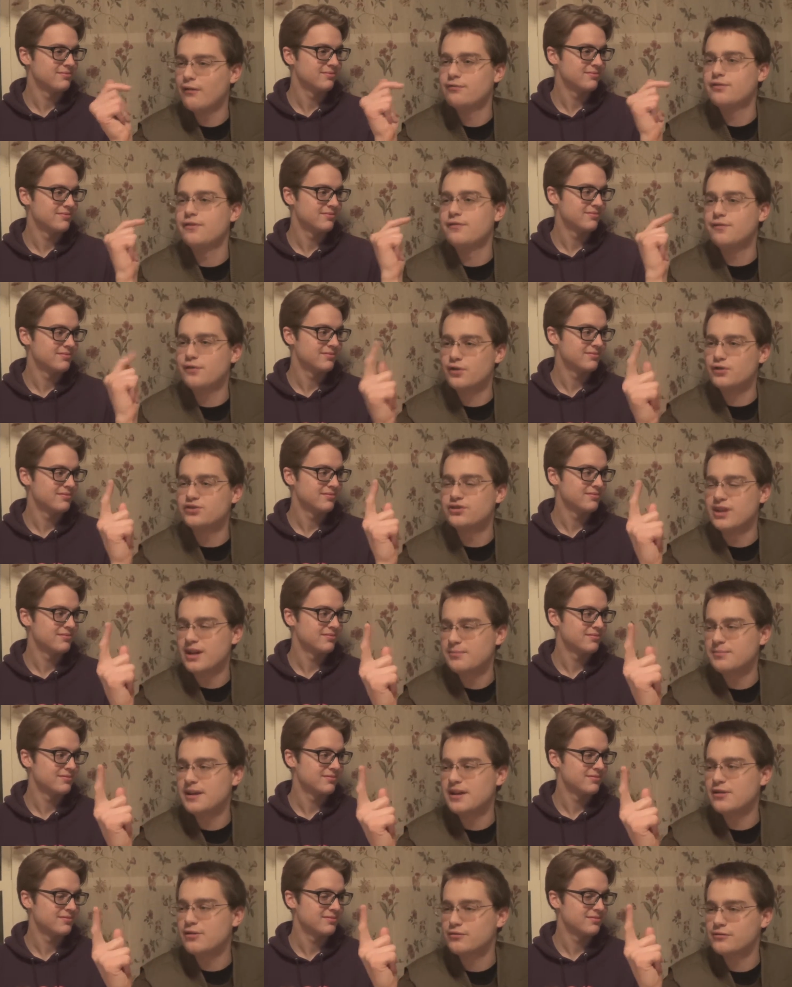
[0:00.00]
Speaker 1: of the first time
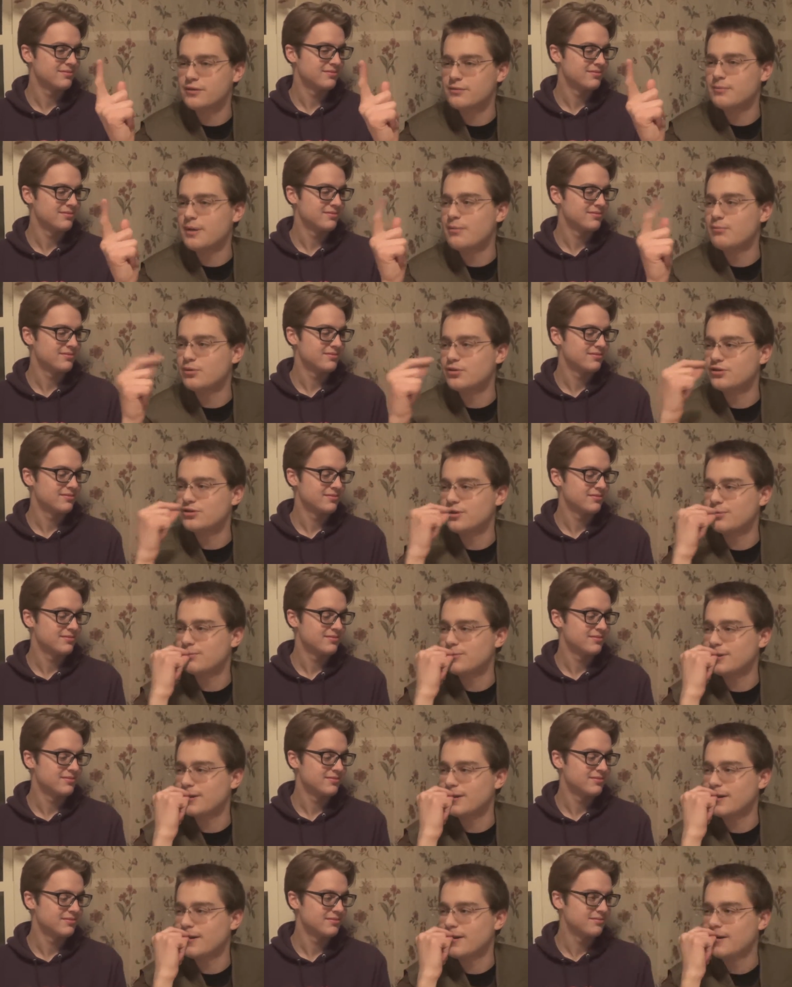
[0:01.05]
they could remember something.